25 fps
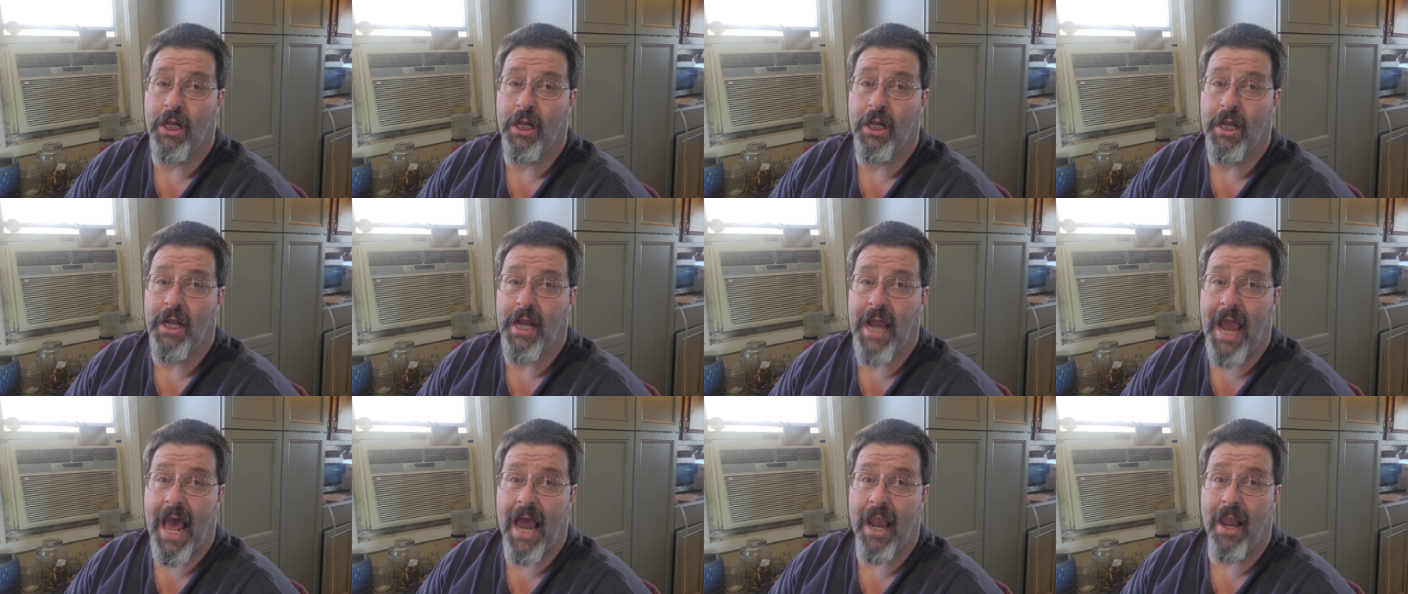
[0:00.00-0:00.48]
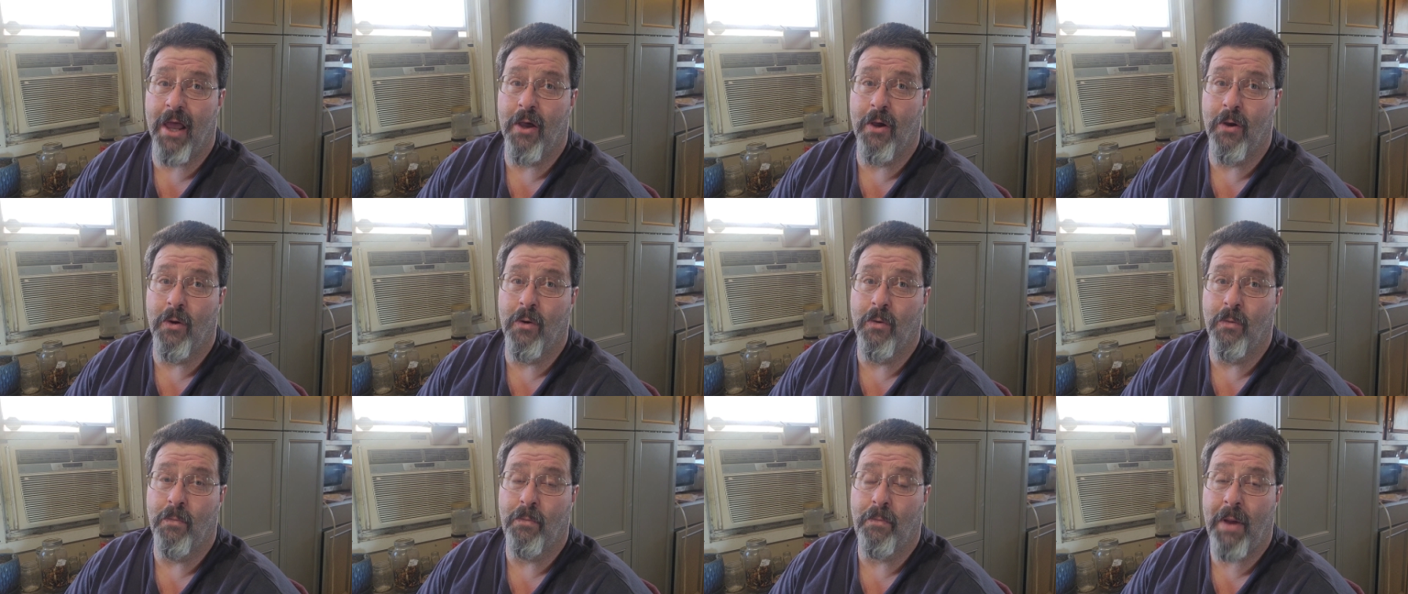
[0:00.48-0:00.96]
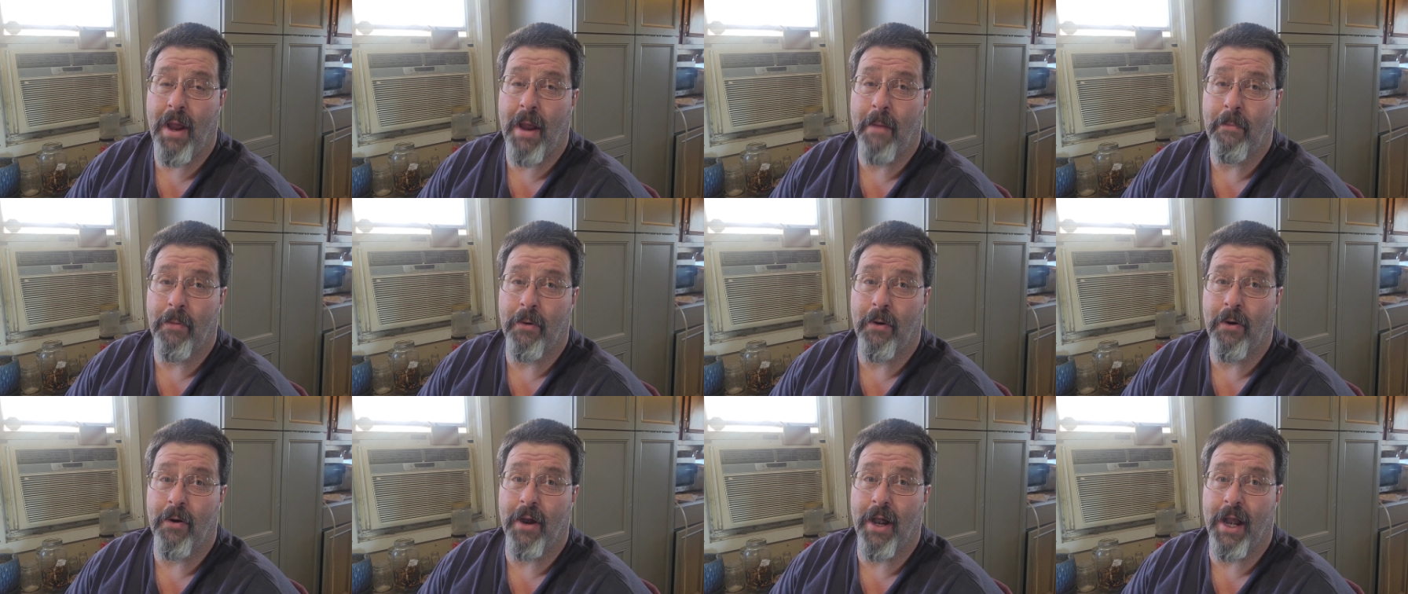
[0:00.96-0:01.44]
yellow
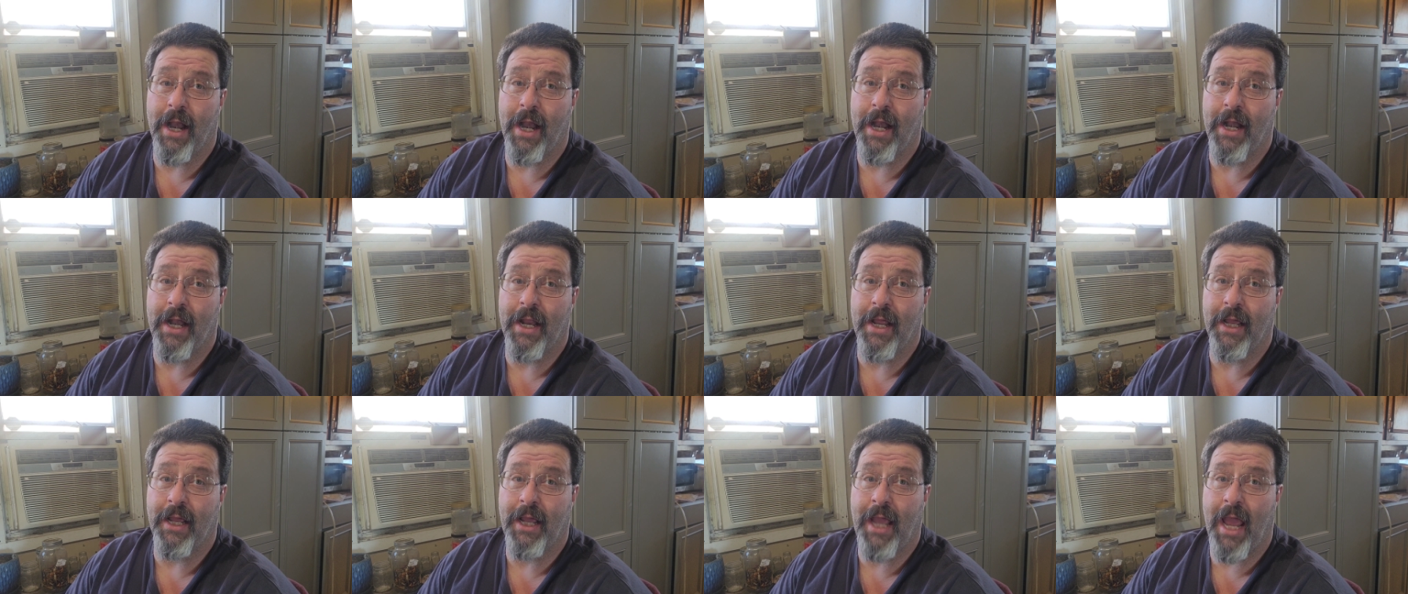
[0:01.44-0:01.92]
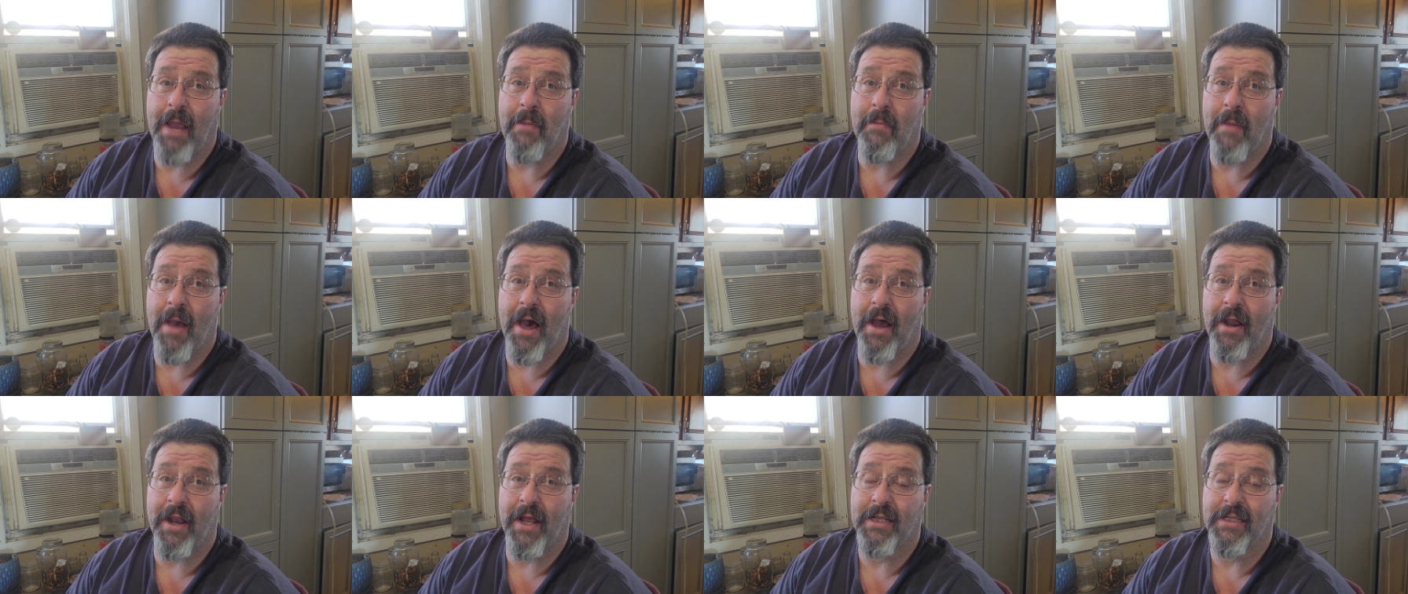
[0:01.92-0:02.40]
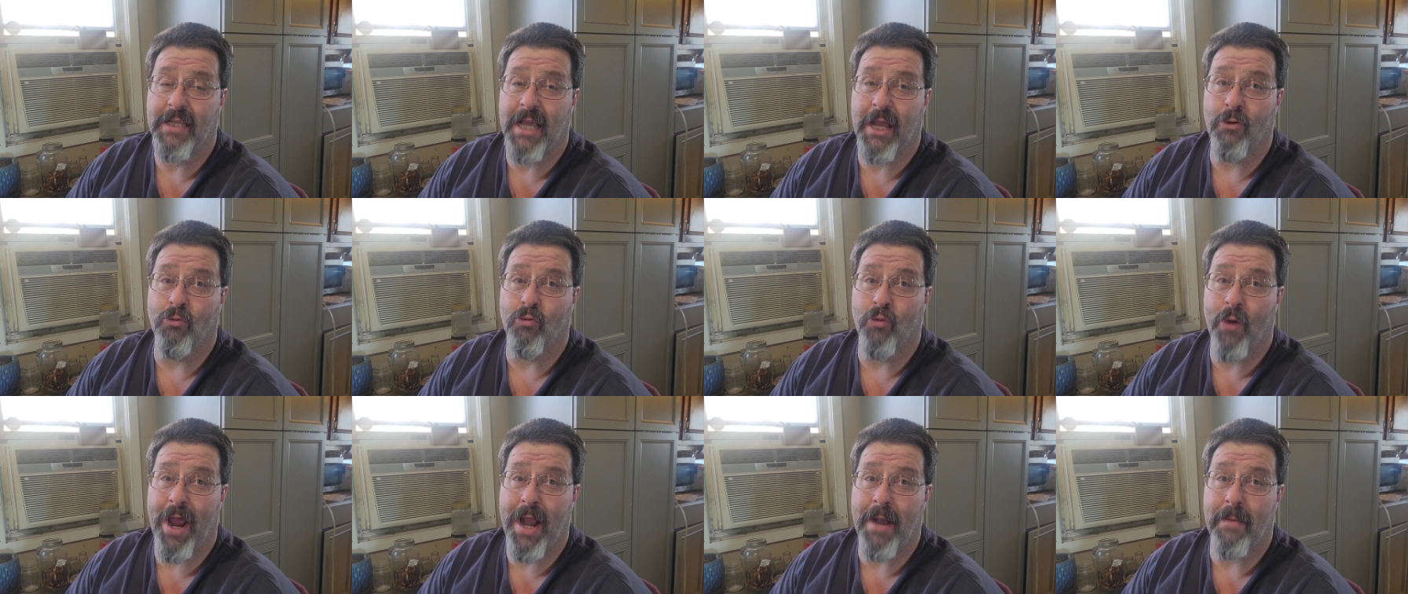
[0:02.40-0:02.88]
pepper and it came out as a
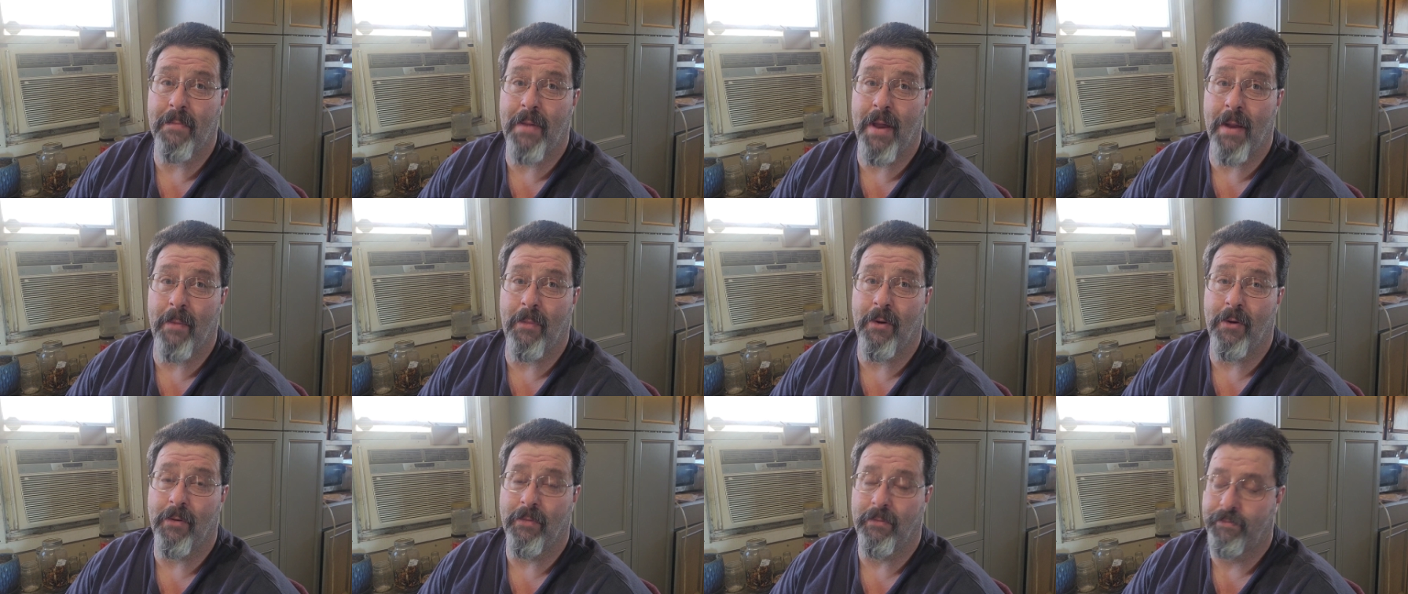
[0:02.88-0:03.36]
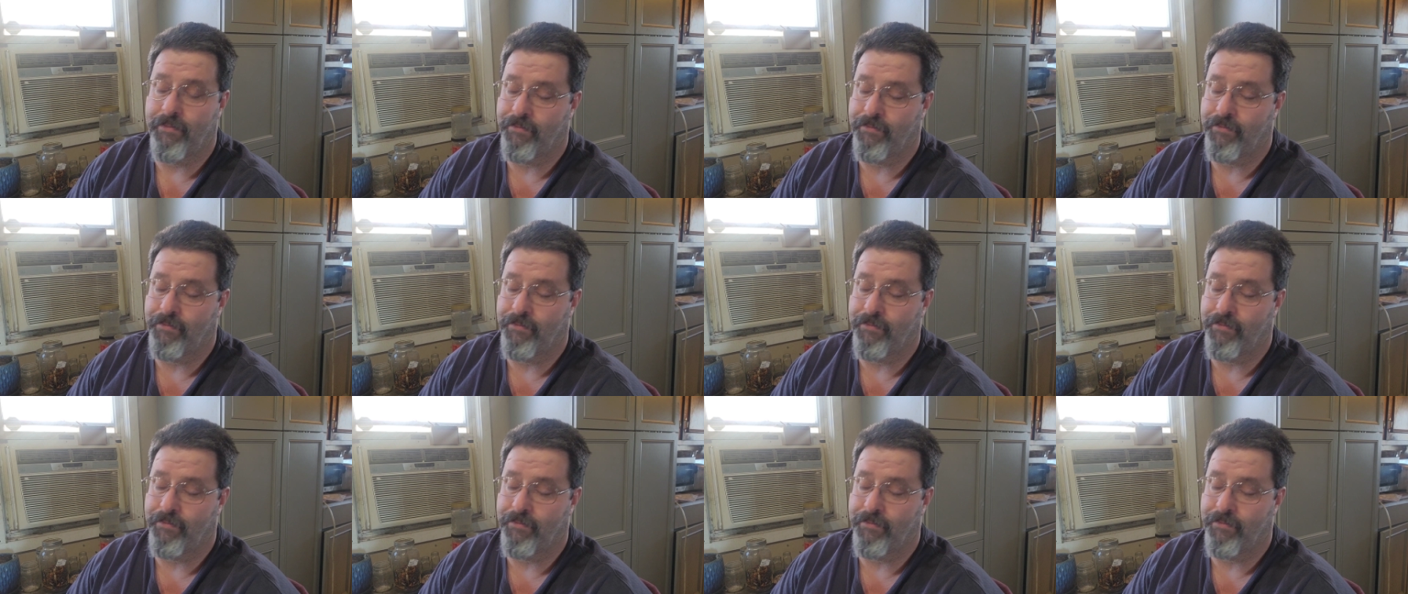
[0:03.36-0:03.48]
red pepper.